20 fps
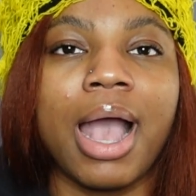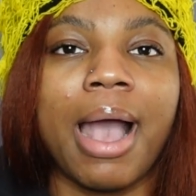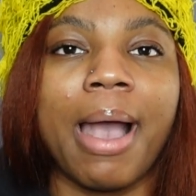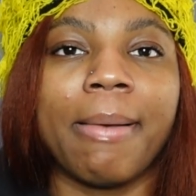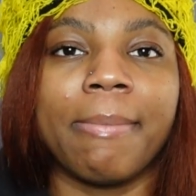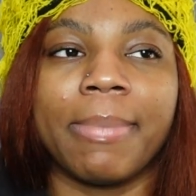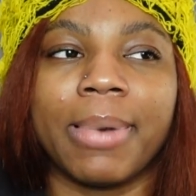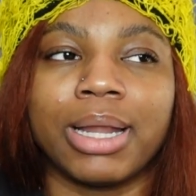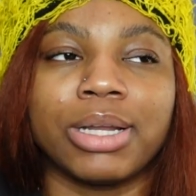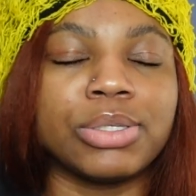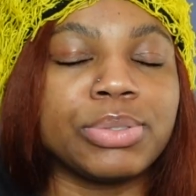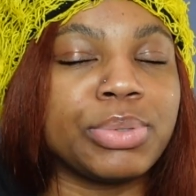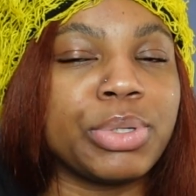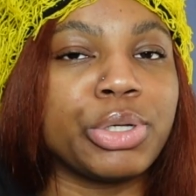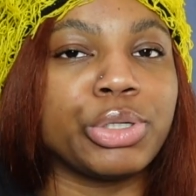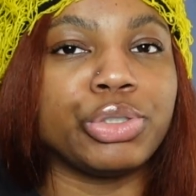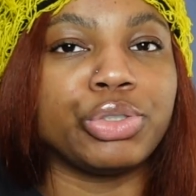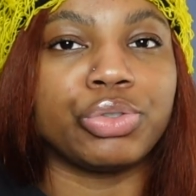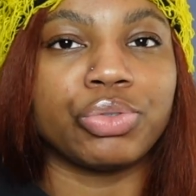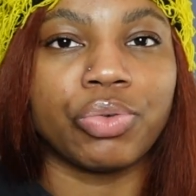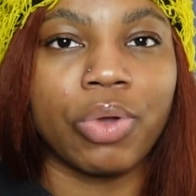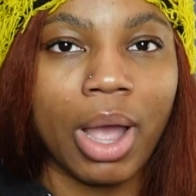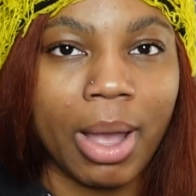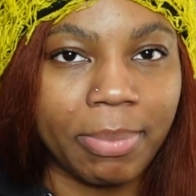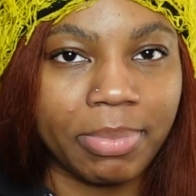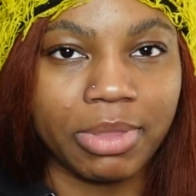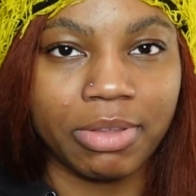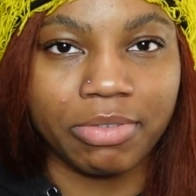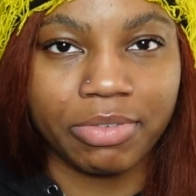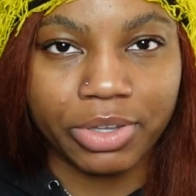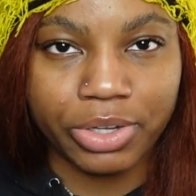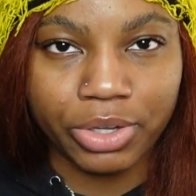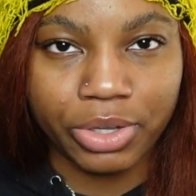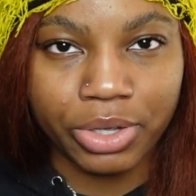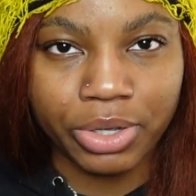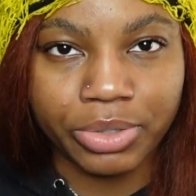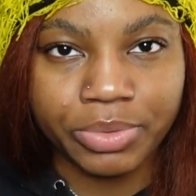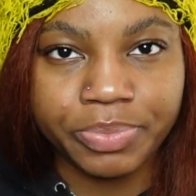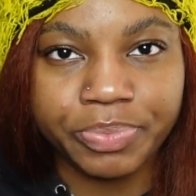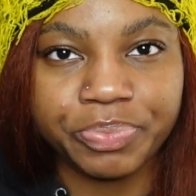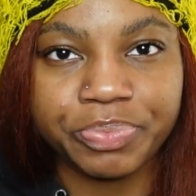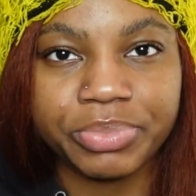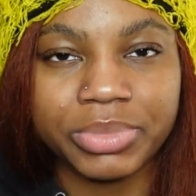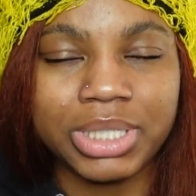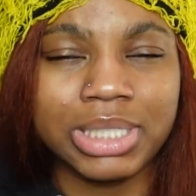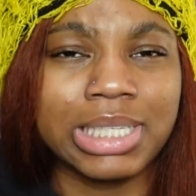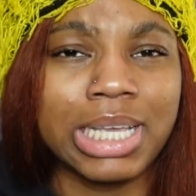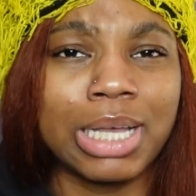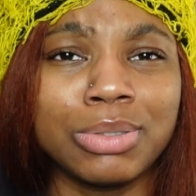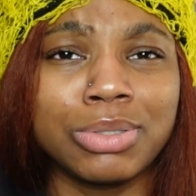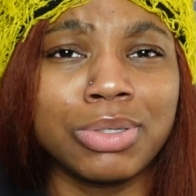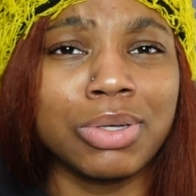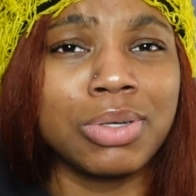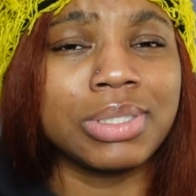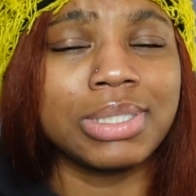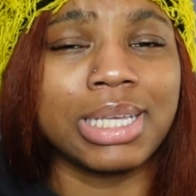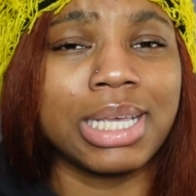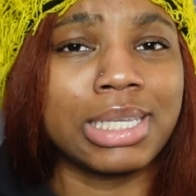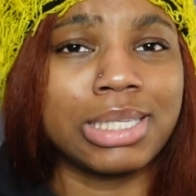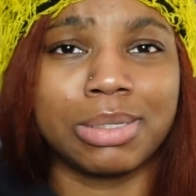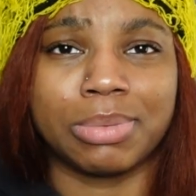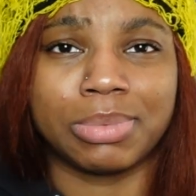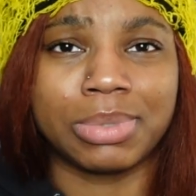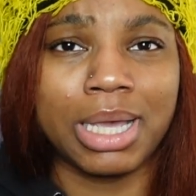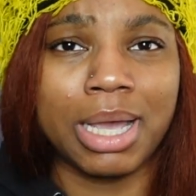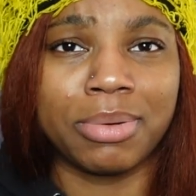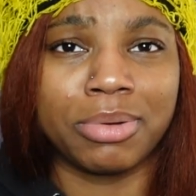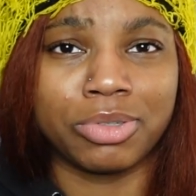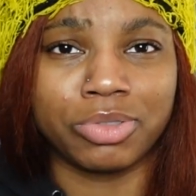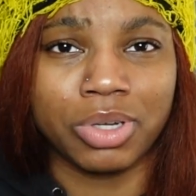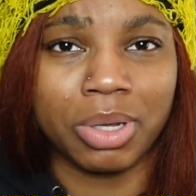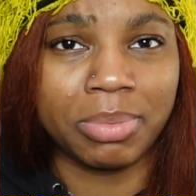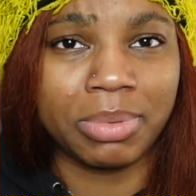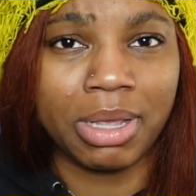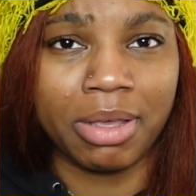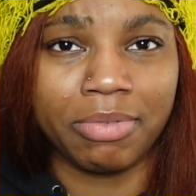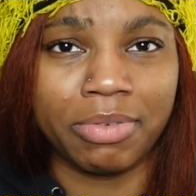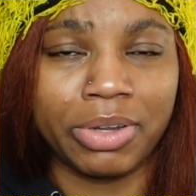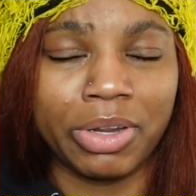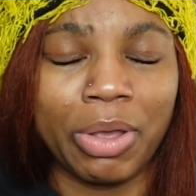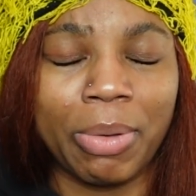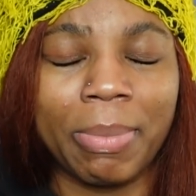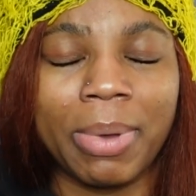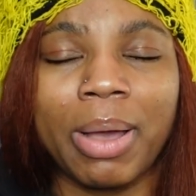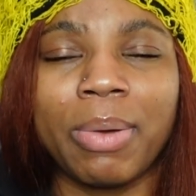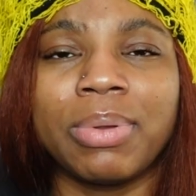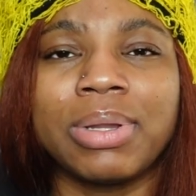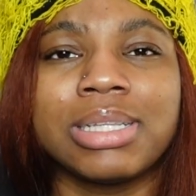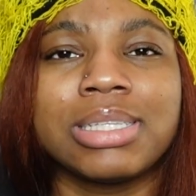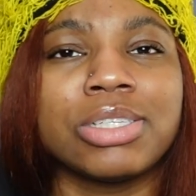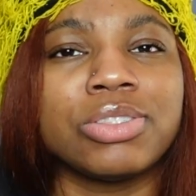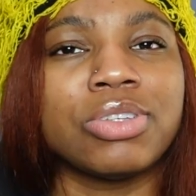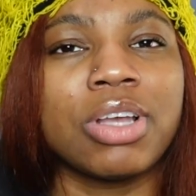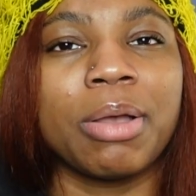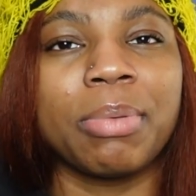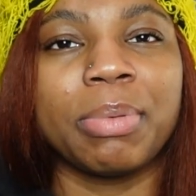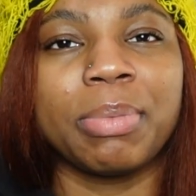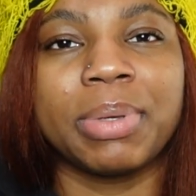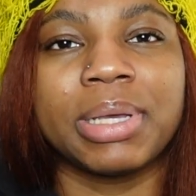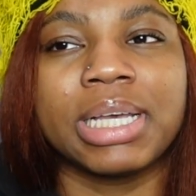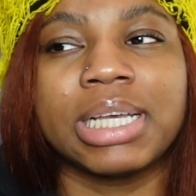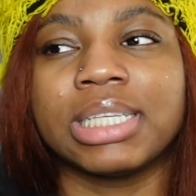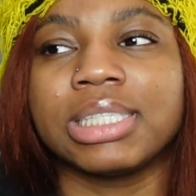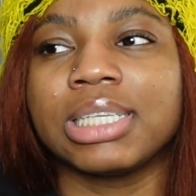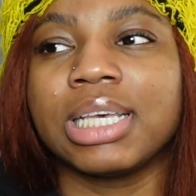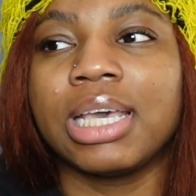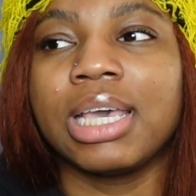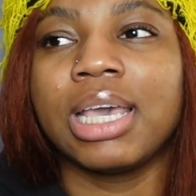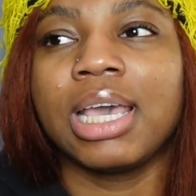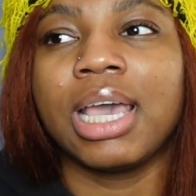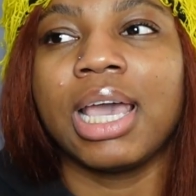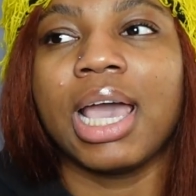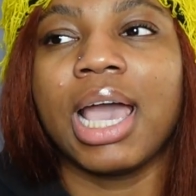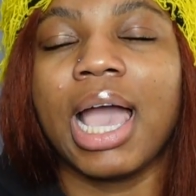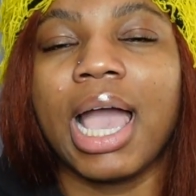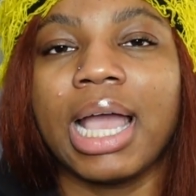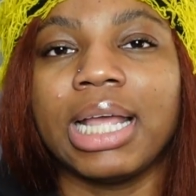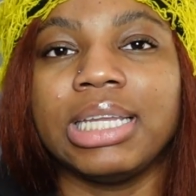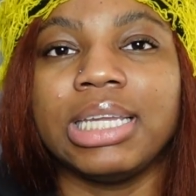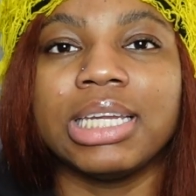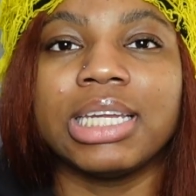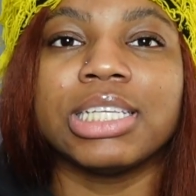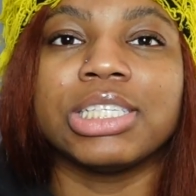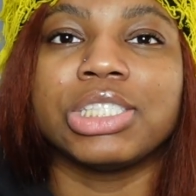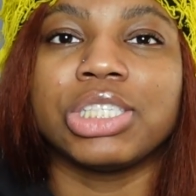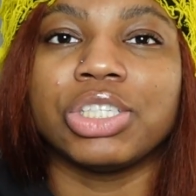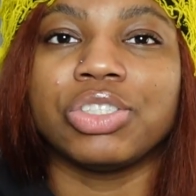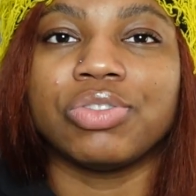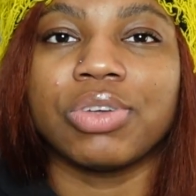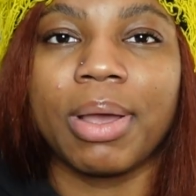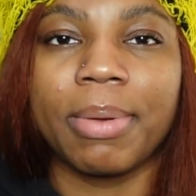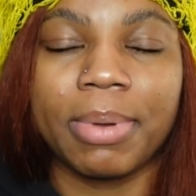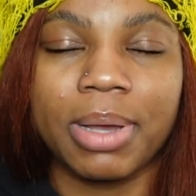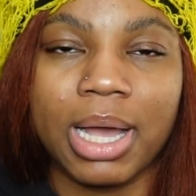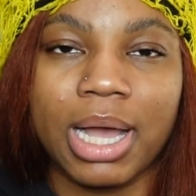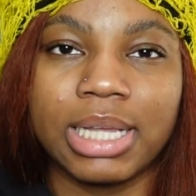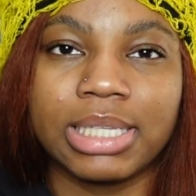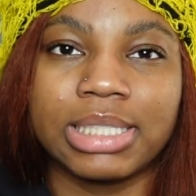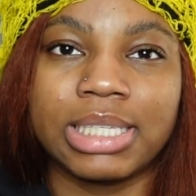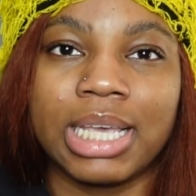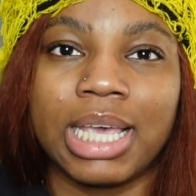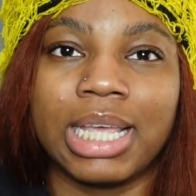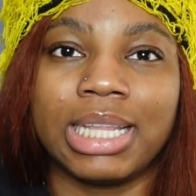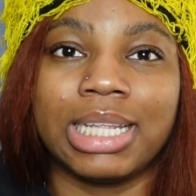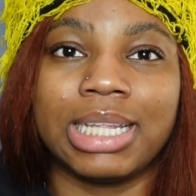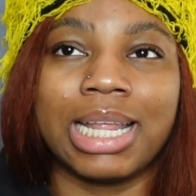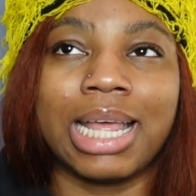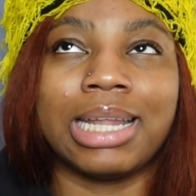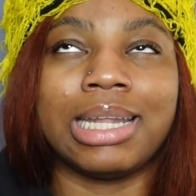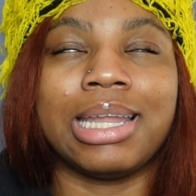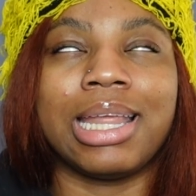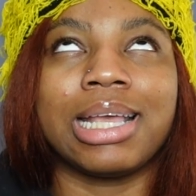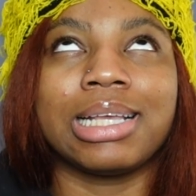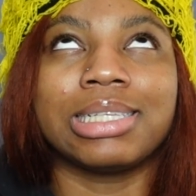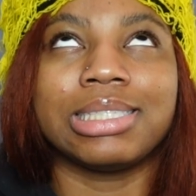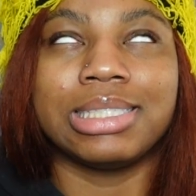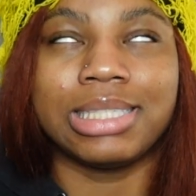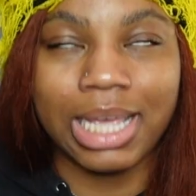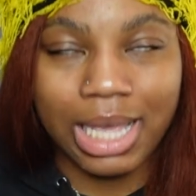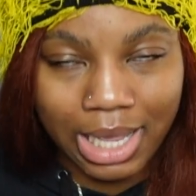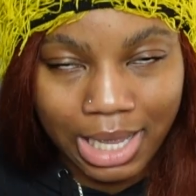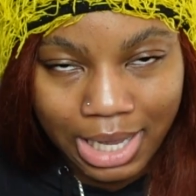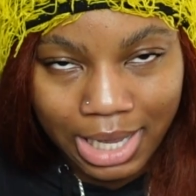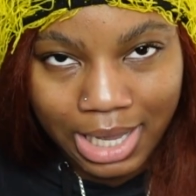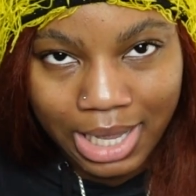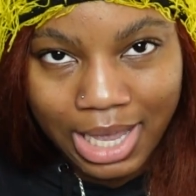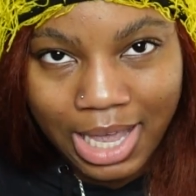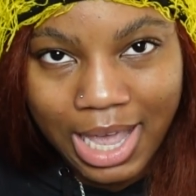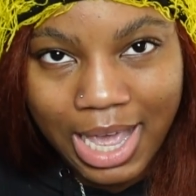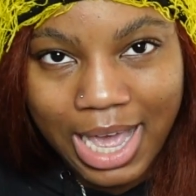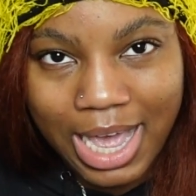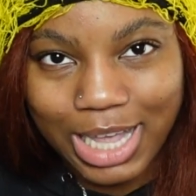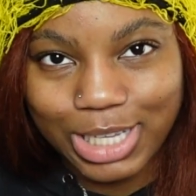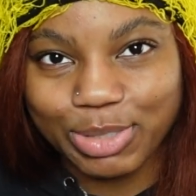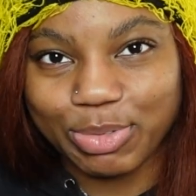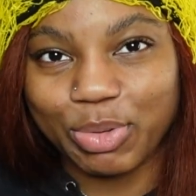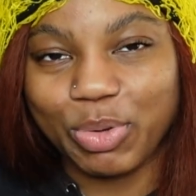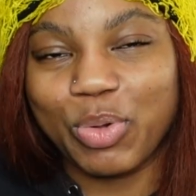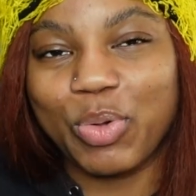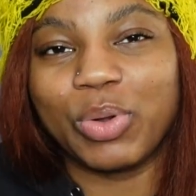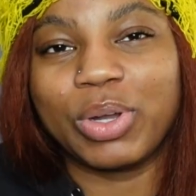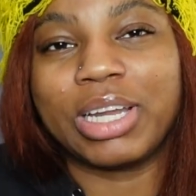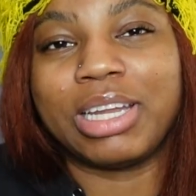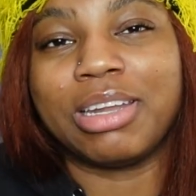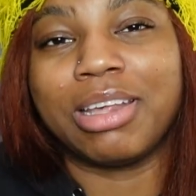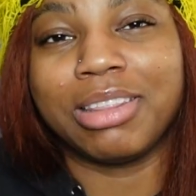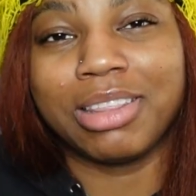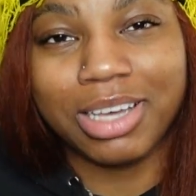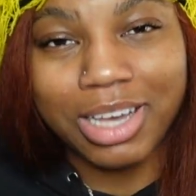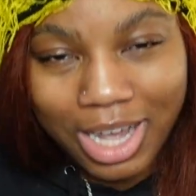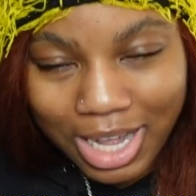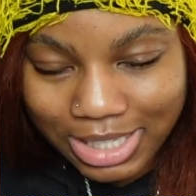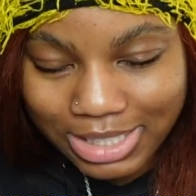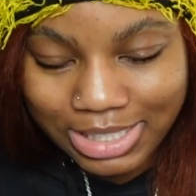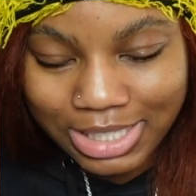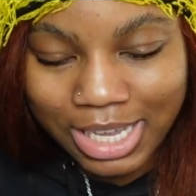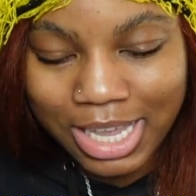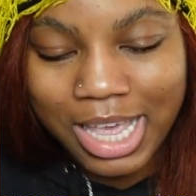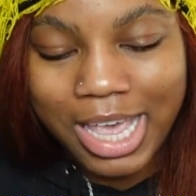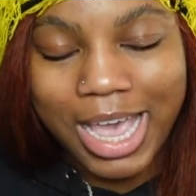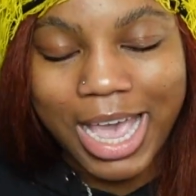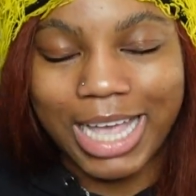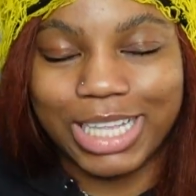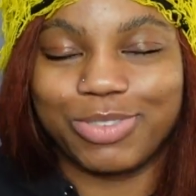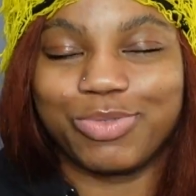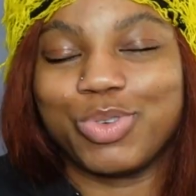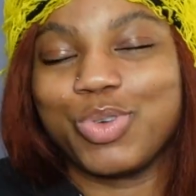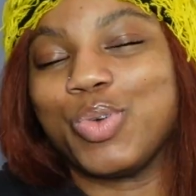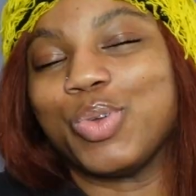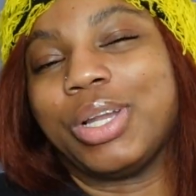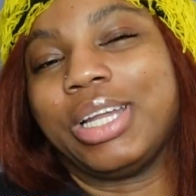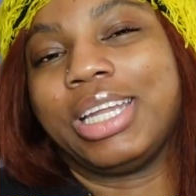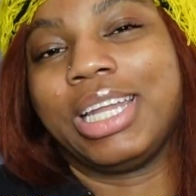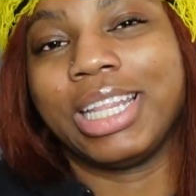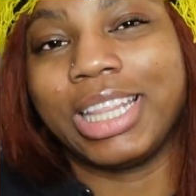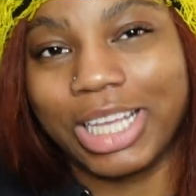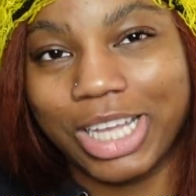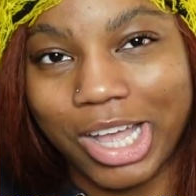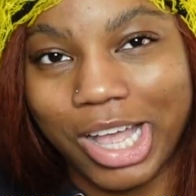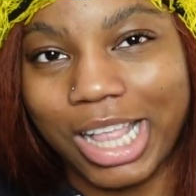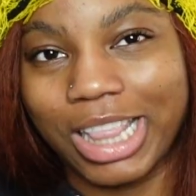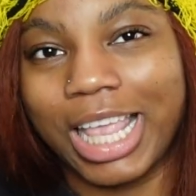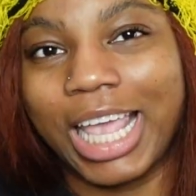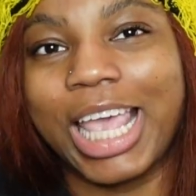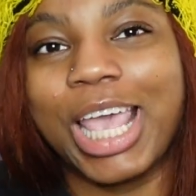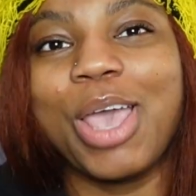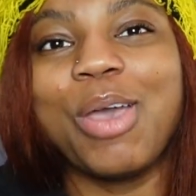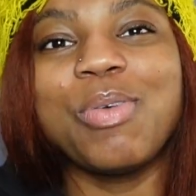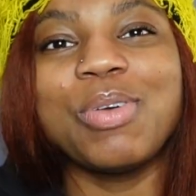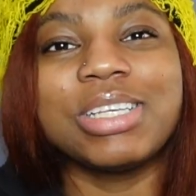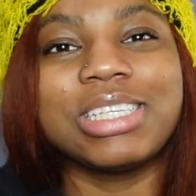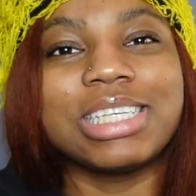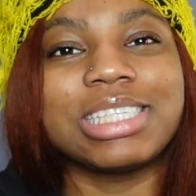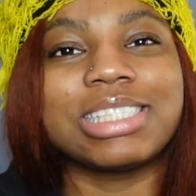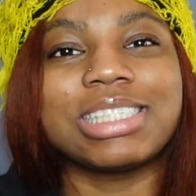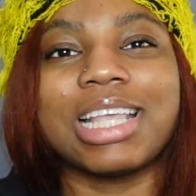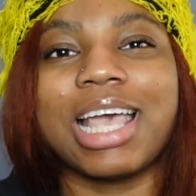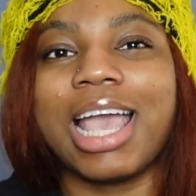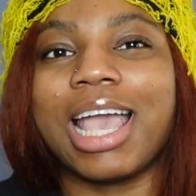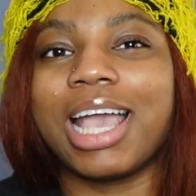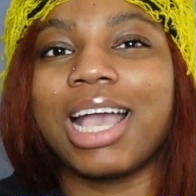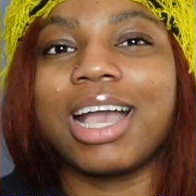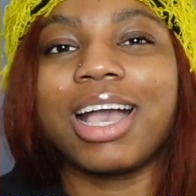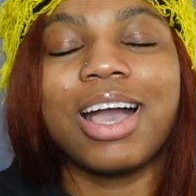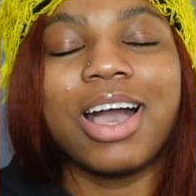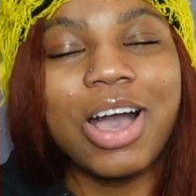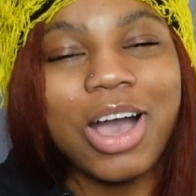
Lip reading: I might as well drop the video, because going to take some time to drop that video, but I wanted to drop it because I needed to drop content, and then that next day had to record another content, like it was just like,